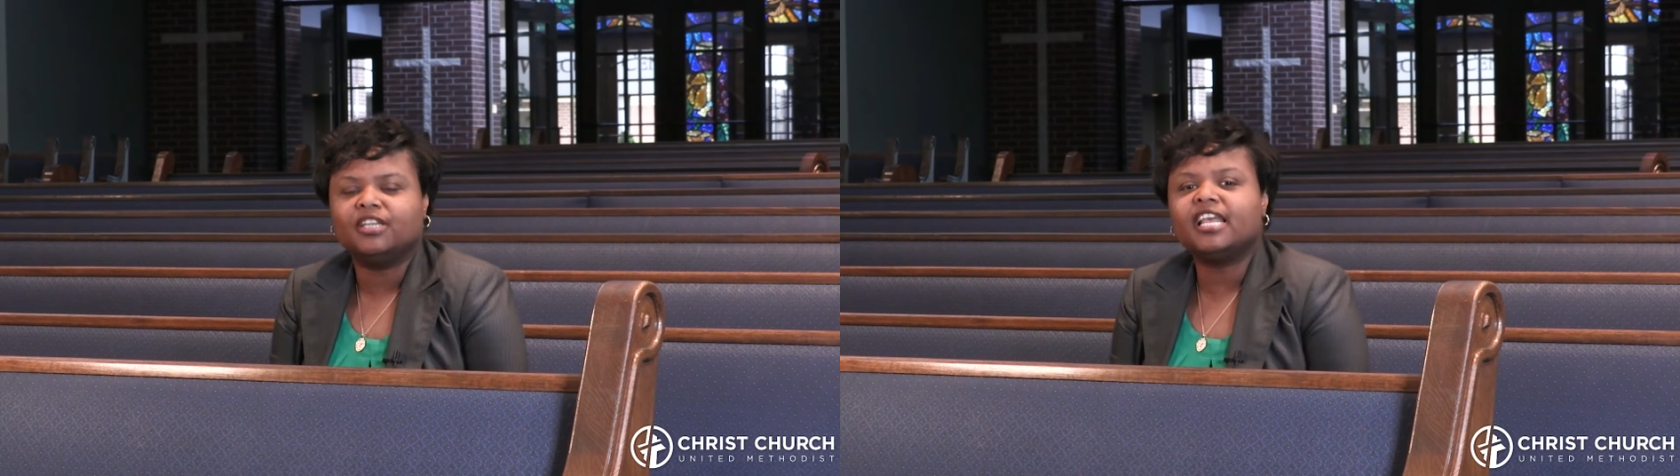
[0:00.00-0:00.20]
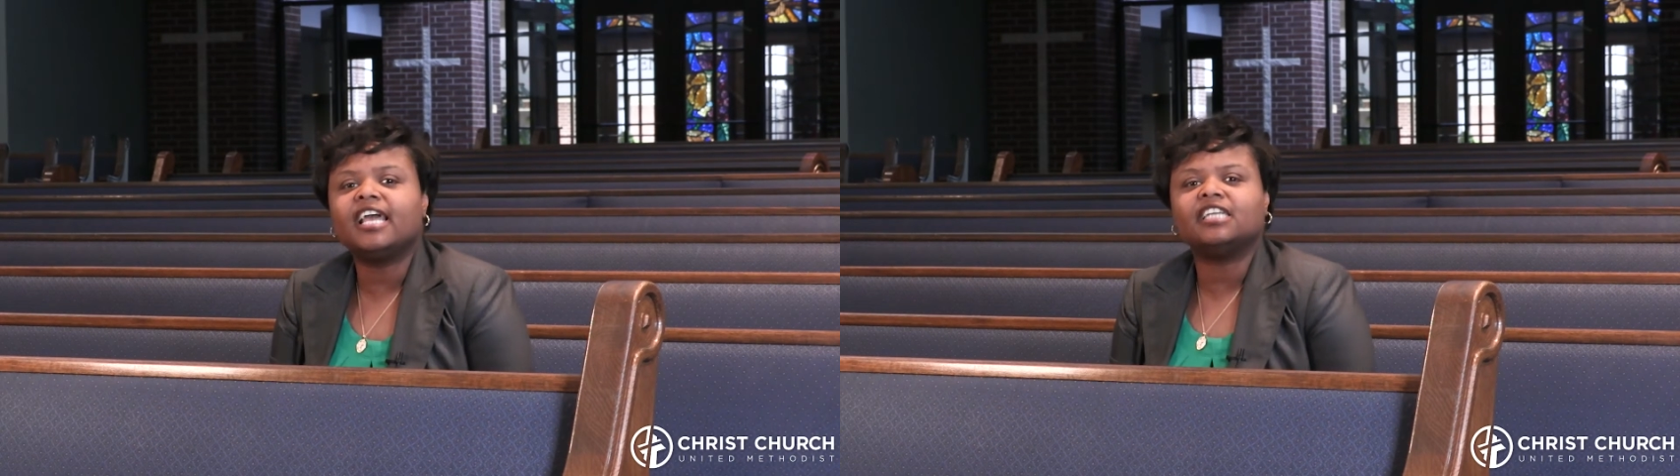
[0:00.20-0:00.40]

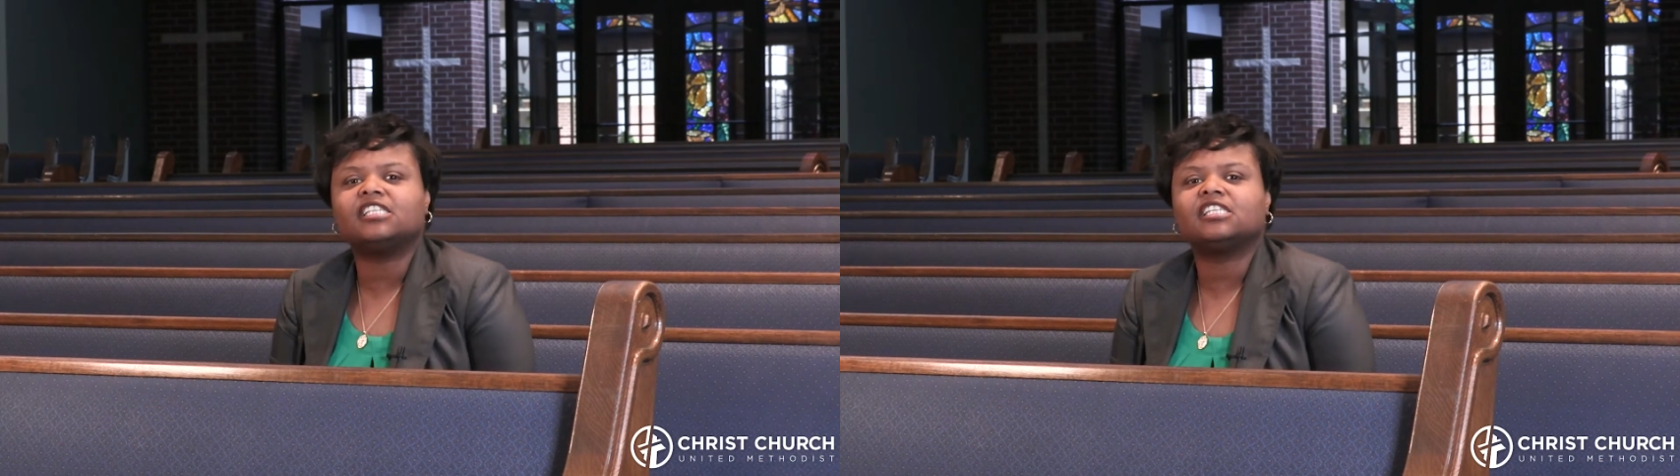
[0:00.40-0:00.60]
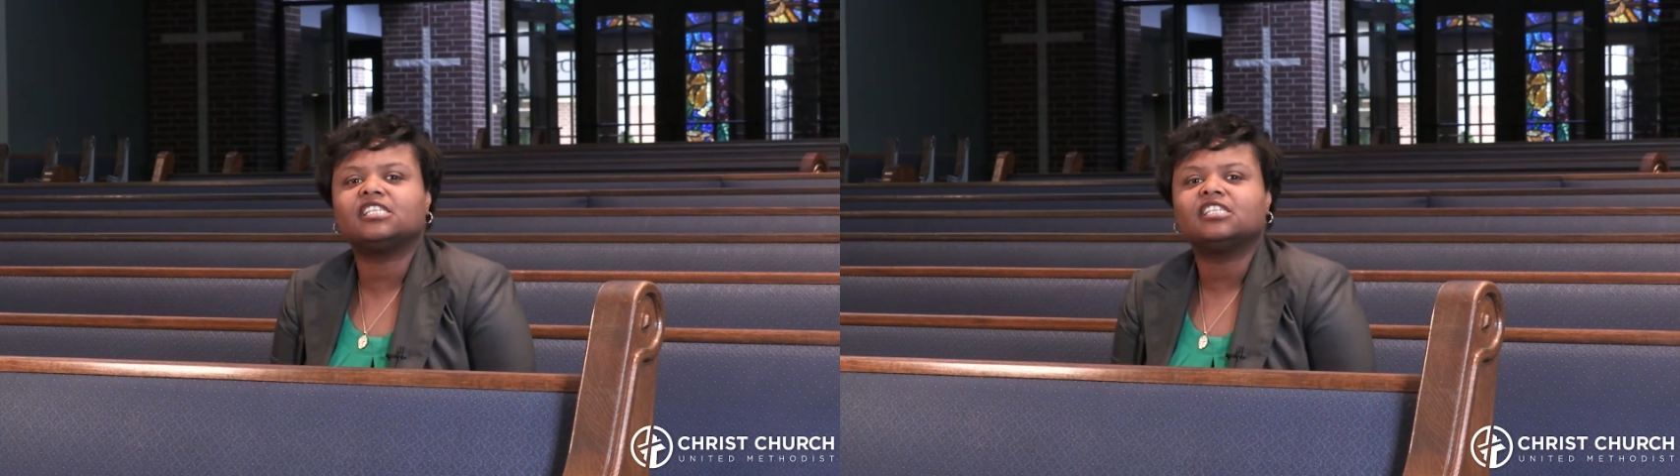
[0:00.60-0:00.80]

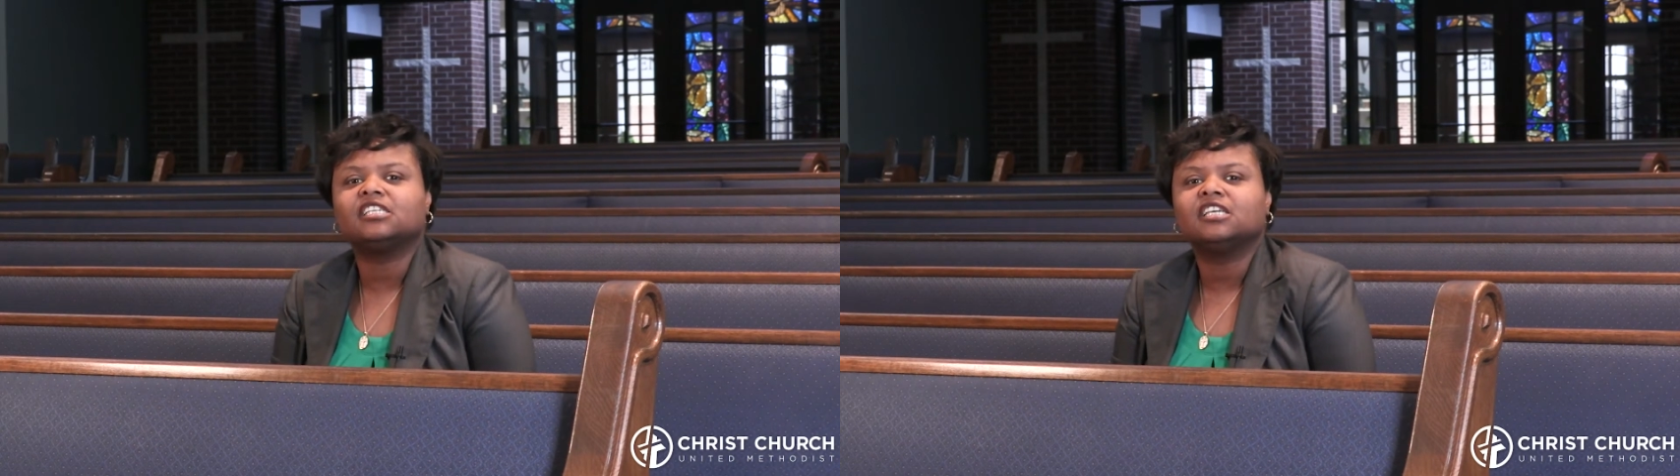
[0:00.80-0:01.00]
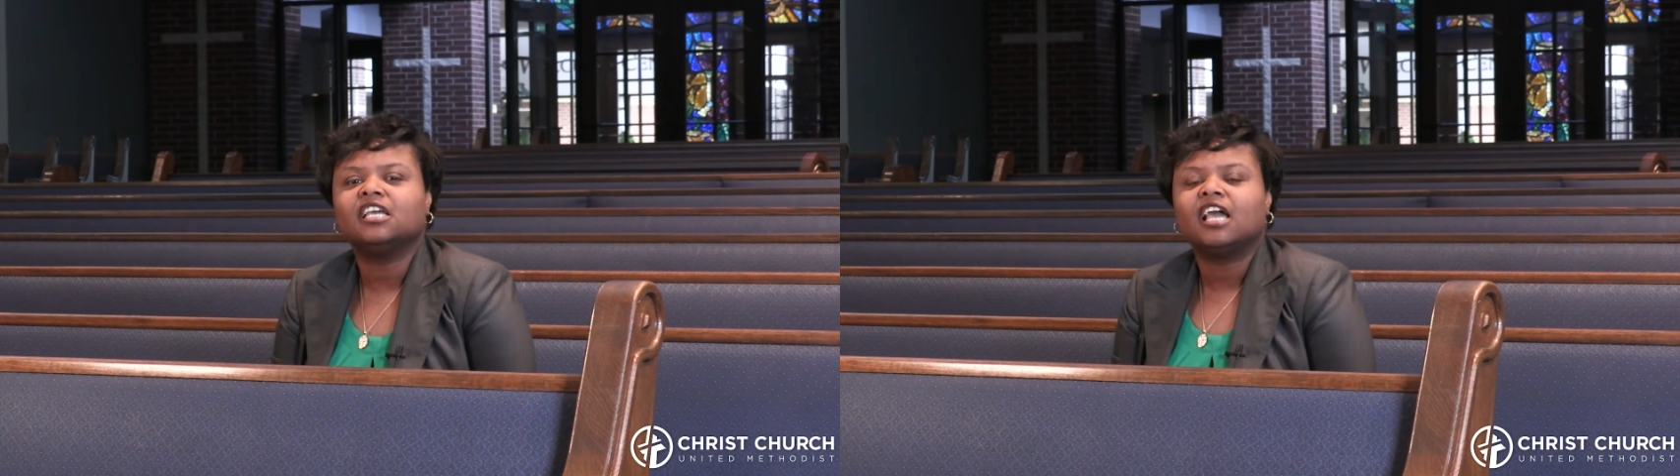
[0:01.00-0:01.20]
Yet,
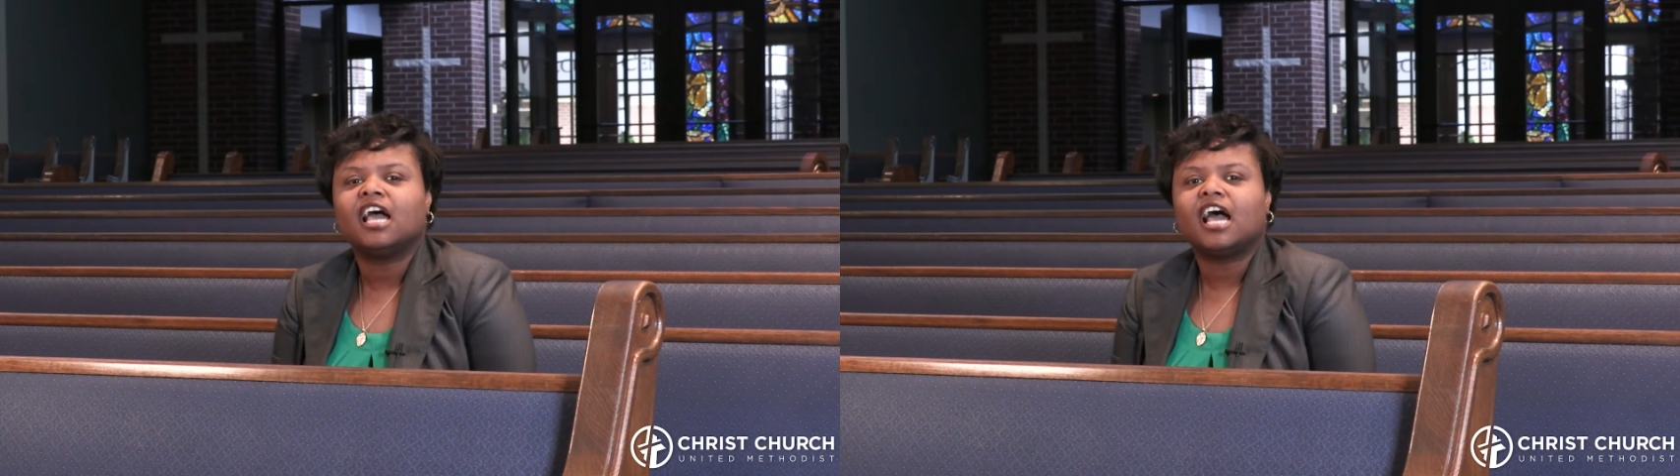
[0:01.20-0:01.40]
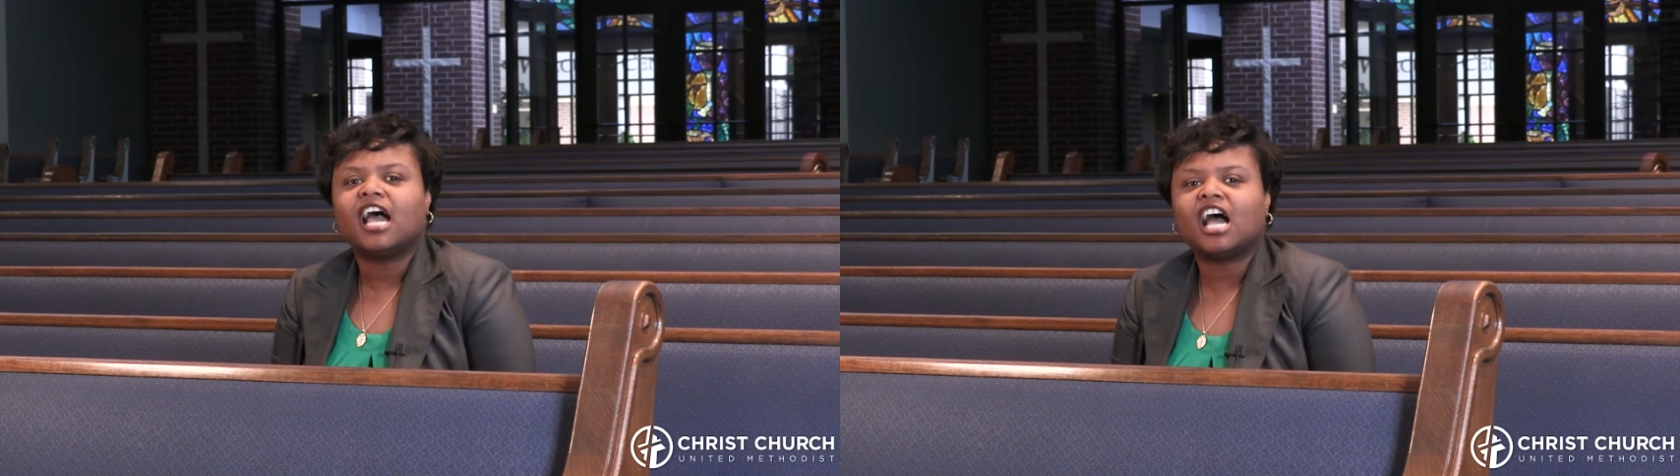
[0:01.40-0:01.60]

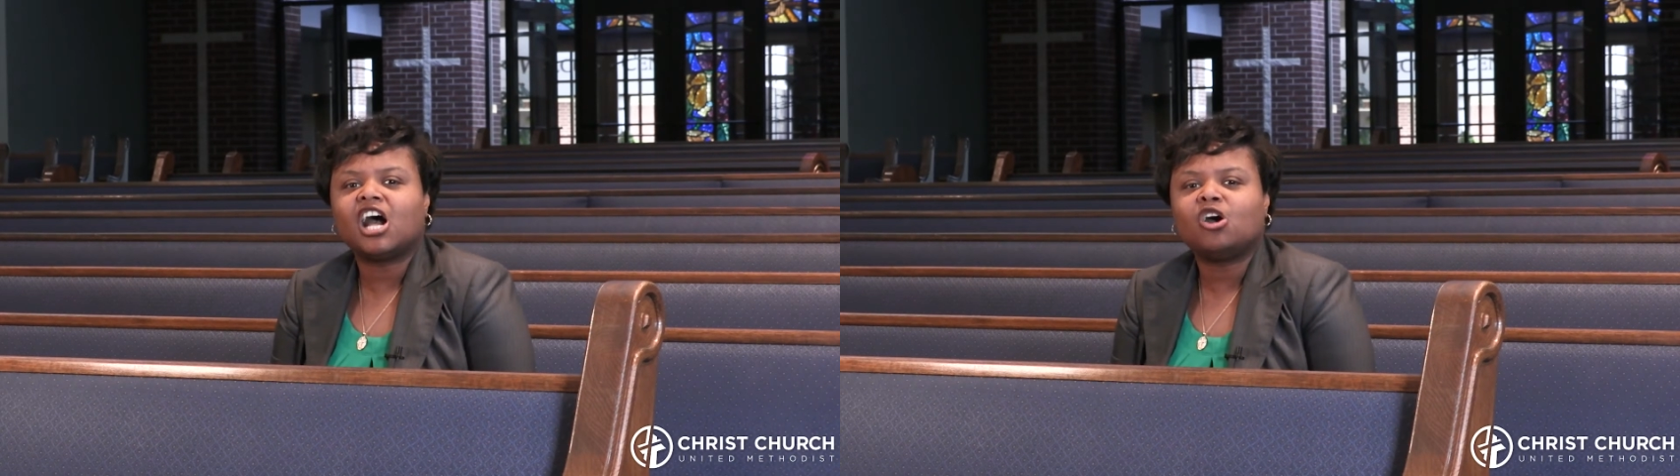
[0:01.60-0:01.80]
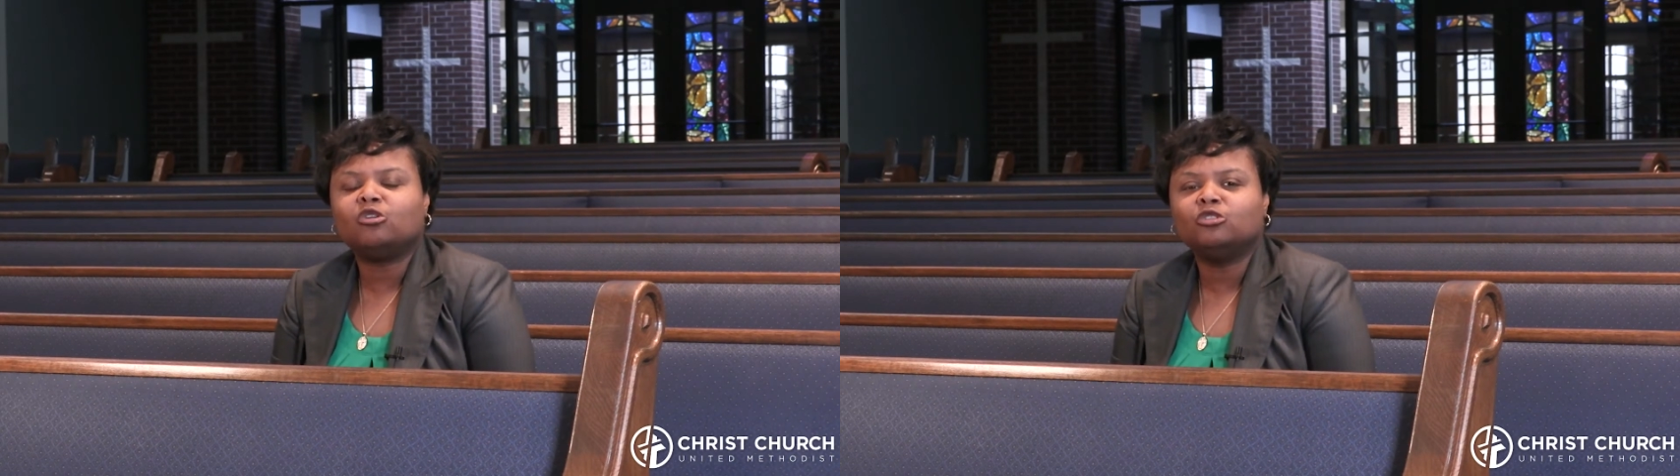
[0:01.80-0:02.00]

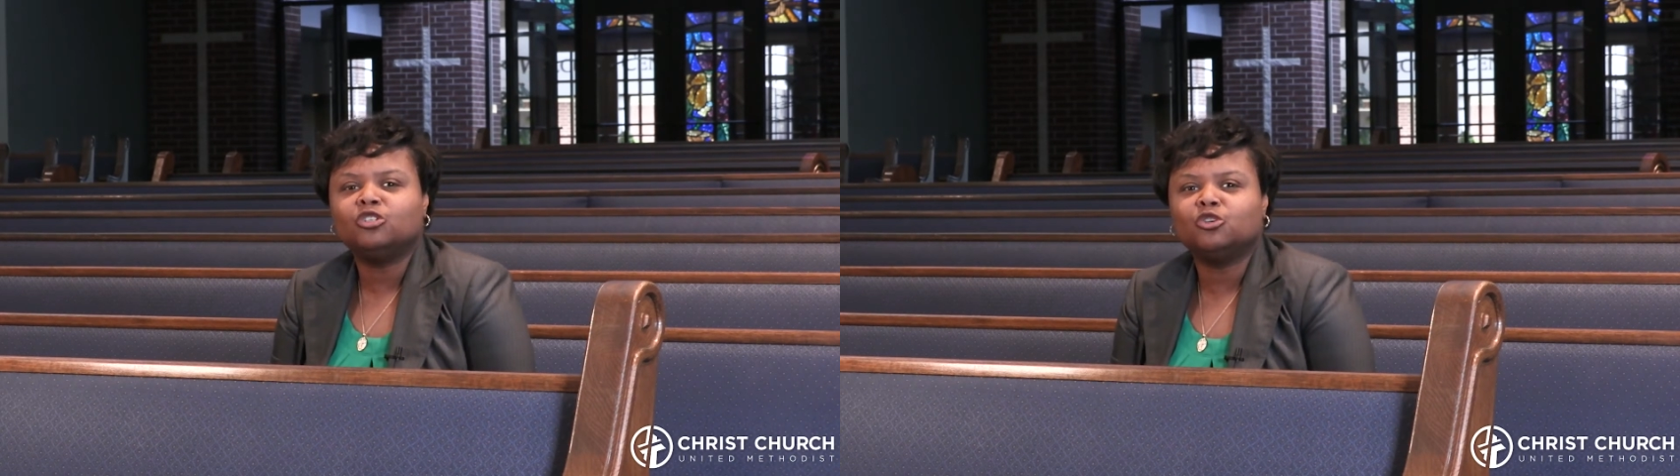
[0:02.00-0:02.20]
how